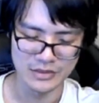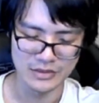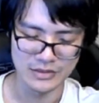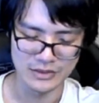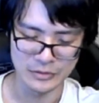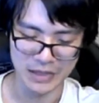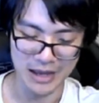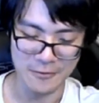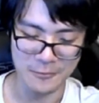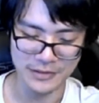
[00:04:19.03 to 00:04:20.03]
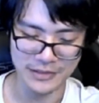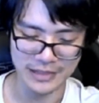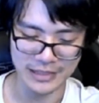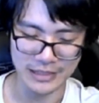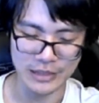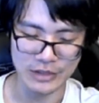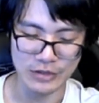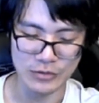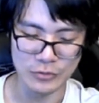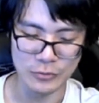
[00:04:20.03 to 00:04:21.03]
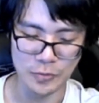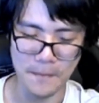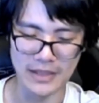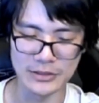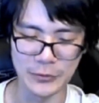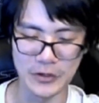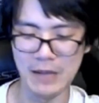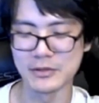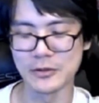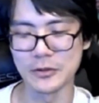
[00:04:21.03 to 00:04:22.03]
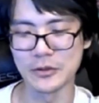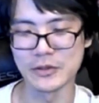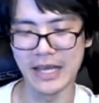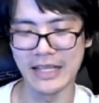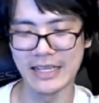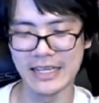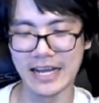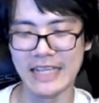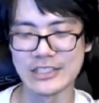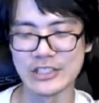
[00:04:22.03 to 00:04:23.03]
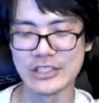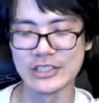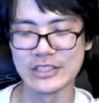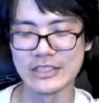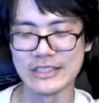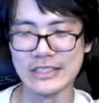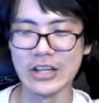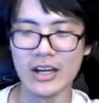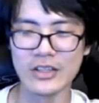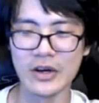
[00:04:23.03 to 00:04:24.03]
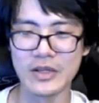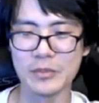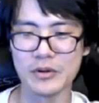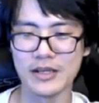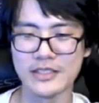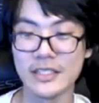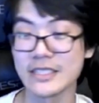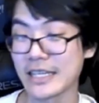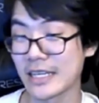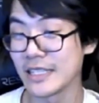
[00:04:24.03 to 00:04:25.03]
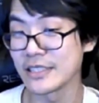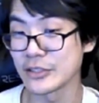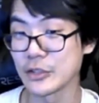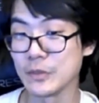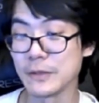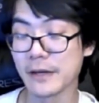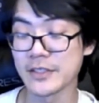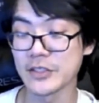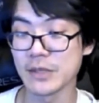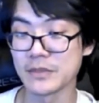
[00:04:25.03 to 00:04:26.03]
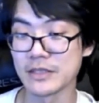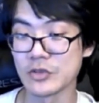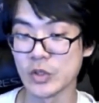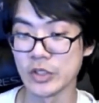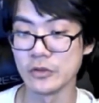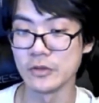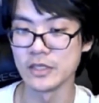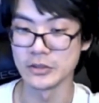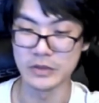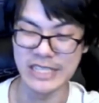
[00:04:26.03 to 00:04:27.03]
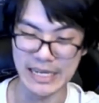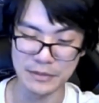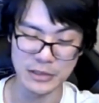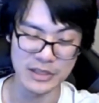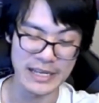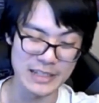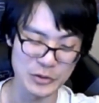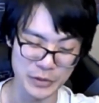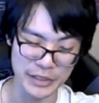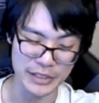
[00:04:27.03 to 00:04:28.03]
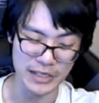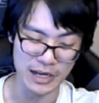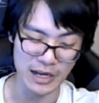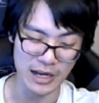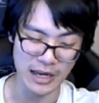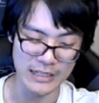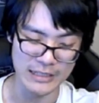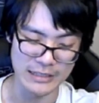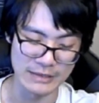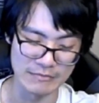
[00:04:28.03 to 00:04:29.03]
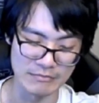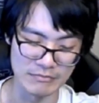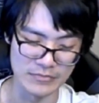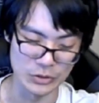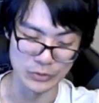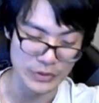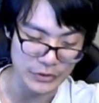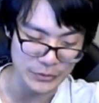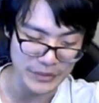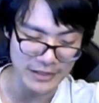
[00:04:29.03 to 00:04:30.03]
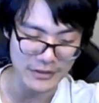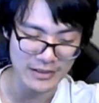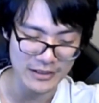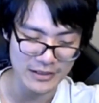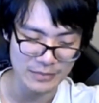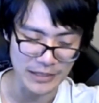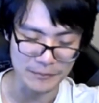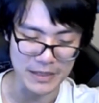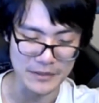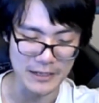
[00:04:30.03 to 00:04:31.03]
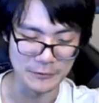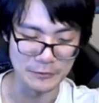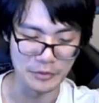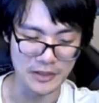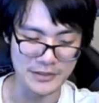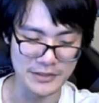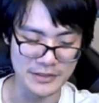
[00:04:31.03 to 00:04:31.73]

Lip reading: So that was like a huge mental obstacle that like I just did not know how to process. I kind of assumed if I slept it through to day three, I could do a little better. Like maybe I would have processed